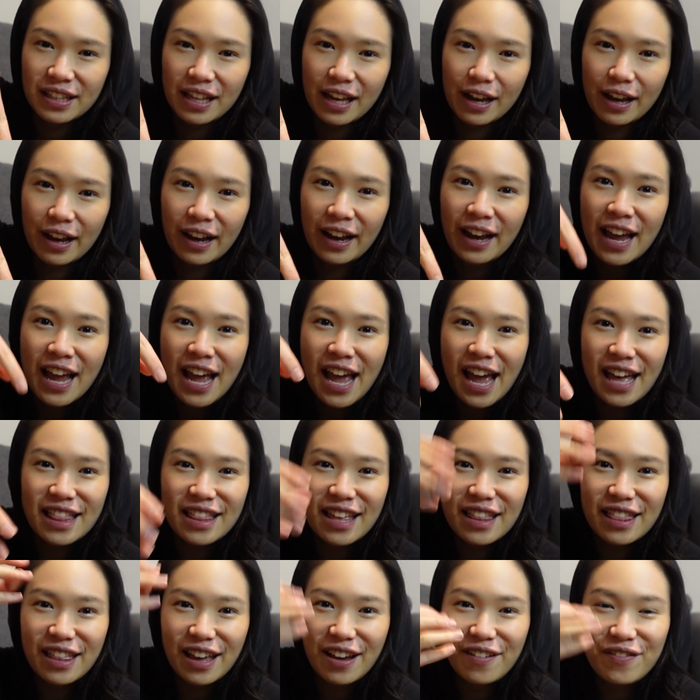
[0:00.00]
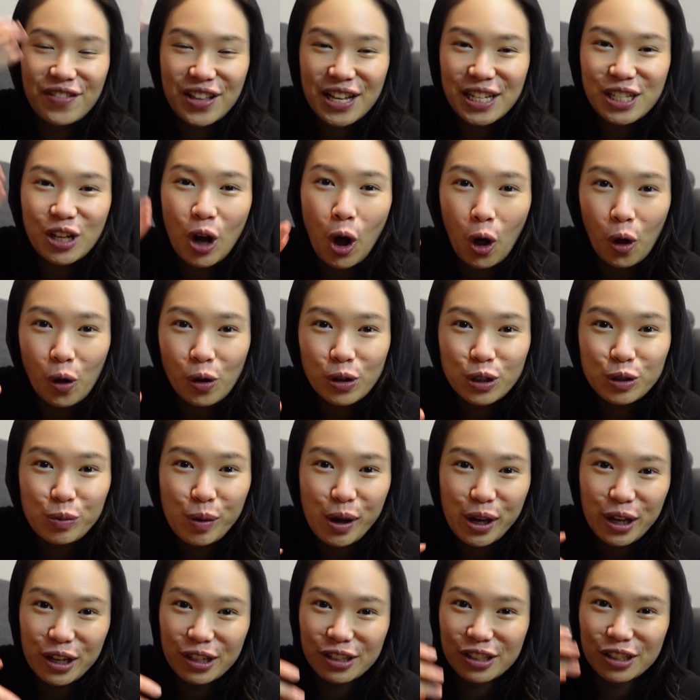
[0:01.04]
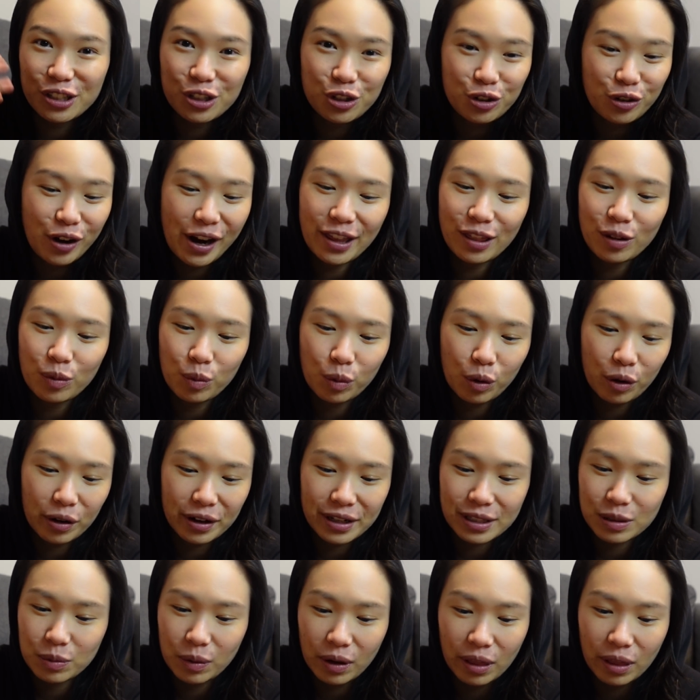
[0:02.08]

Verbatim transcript: thing, and then they have these holes where you can just drain the water. It's